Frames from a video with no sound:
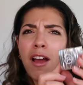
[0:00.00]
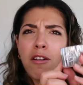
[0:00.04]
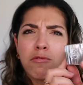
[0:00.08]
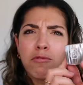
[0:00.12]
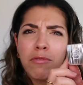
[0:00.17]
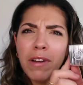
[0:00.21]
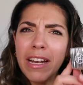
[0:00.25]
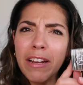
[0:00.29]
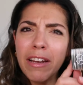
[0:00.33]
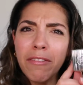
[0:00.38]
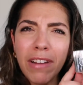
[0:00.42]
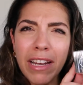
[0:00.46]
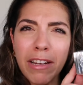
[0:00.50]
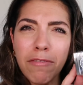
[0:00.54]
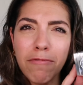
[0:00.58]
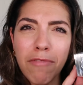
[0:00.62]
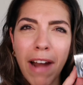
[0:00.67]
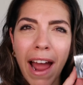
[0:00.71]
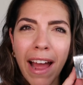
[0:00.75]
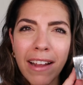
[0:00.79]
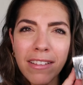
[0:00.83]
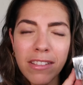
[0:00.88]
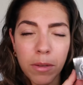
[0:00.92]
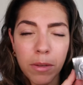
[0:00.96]
really, really
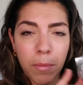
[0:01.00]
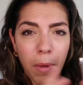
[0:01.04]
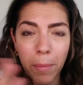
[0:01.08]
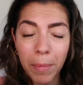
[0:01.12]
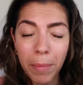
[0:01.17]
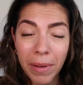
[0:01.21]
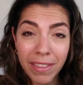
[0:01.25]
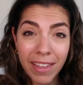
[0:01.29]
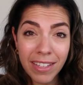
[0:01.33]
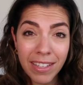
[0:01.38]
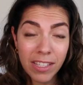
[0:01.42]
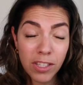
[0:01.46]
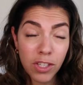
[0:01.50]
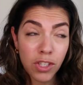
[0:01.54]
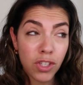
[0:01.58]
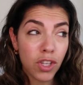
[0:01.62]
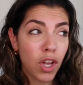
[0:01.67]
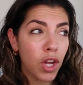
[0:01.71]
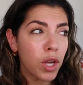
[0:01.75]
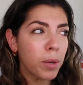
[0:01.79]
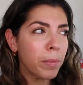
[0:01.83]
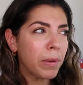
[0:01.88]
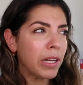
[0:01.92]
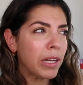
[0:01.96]
random, I mean, there's
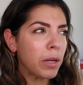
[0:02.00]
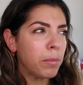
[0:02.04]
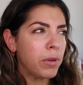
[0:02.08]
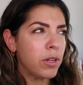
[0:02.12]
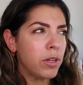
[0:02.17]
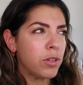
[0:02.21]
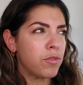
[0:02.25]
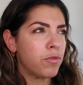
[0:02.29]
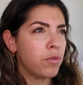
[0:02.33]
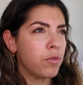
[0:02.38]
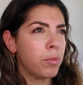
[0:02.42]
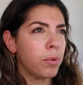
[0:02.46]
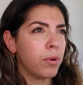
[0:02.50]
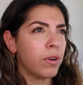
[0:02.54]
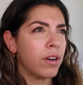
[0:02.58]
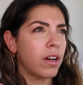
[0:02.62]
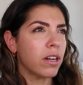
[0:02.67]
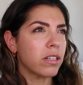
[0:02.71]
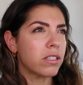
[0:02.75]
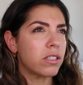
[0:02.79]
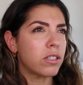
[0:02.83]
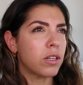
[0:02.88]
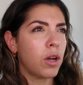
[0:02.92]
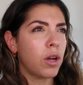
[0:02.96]
so many beautiful
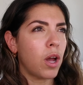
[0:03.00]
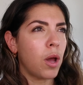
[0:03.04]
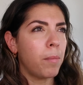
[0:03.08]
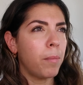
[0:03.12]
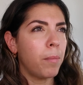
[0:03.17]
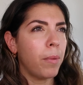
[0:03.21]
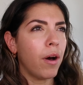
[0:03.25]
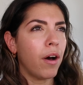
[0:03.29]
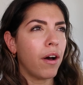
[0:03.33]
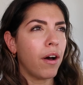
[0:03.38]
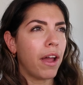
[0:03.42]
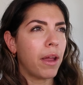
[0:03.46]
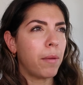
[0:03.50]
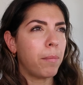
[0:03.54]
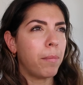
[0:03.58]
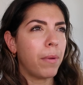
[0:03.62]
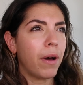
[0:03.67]
products to go and buy,